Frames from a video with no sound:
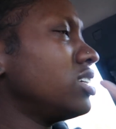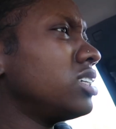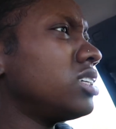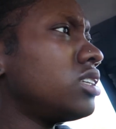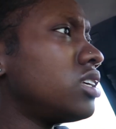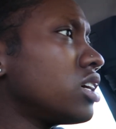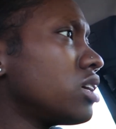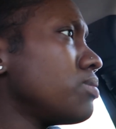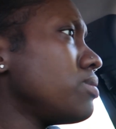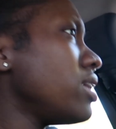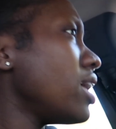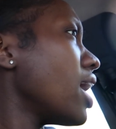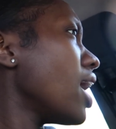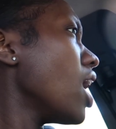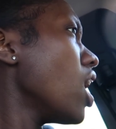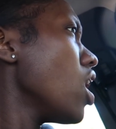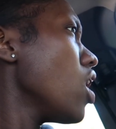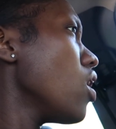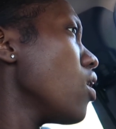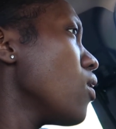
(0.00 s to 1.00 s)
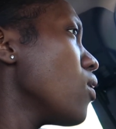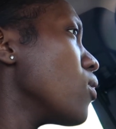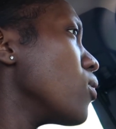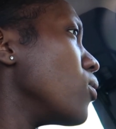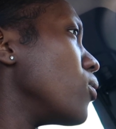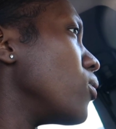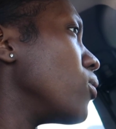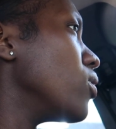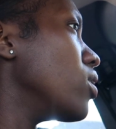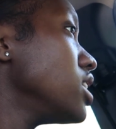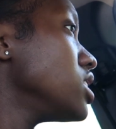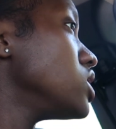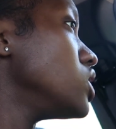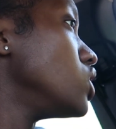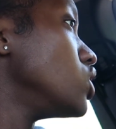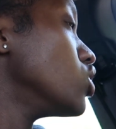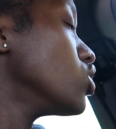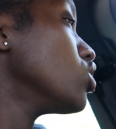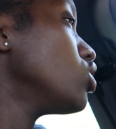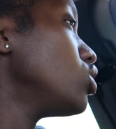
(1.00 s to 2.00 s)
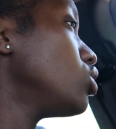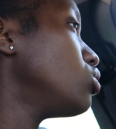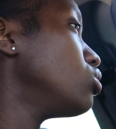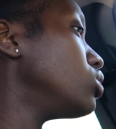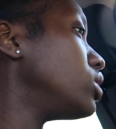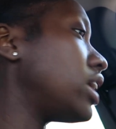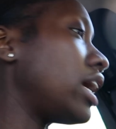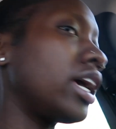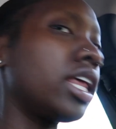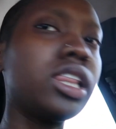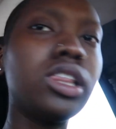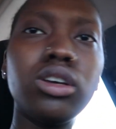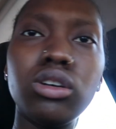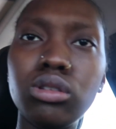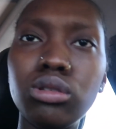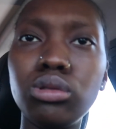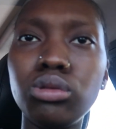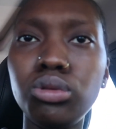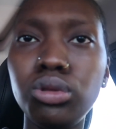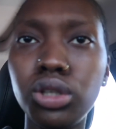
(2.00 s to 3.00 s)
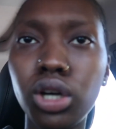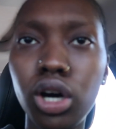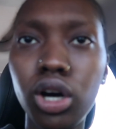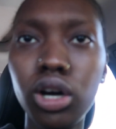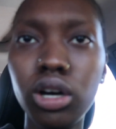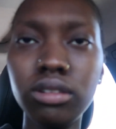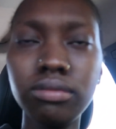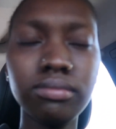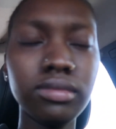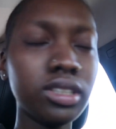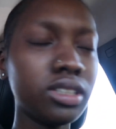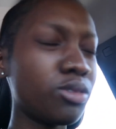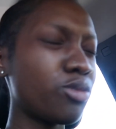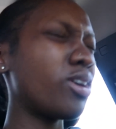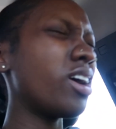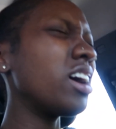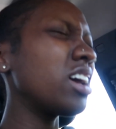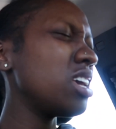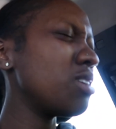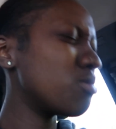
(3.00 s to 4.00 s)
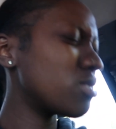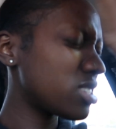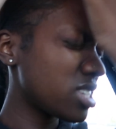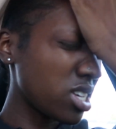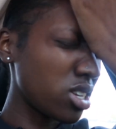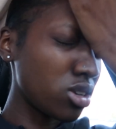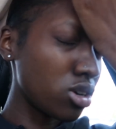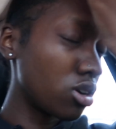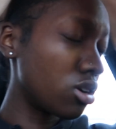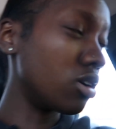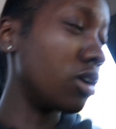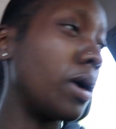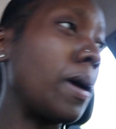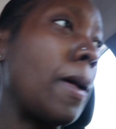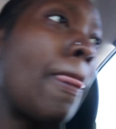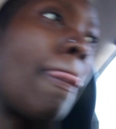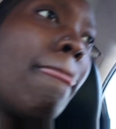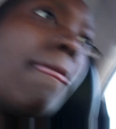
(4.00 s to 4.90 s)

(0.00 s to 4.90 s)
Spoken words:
just took me out. It's literal, like literal dog. Why I keep wanting to say dog?